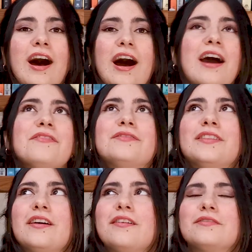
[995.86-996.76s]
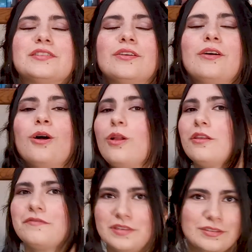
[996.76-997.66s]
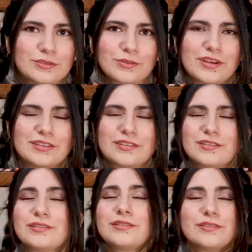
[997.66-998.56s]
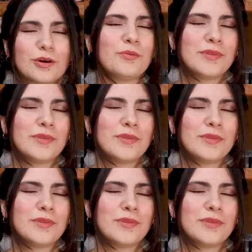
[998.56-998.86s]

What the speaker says: I've loved all of these stories so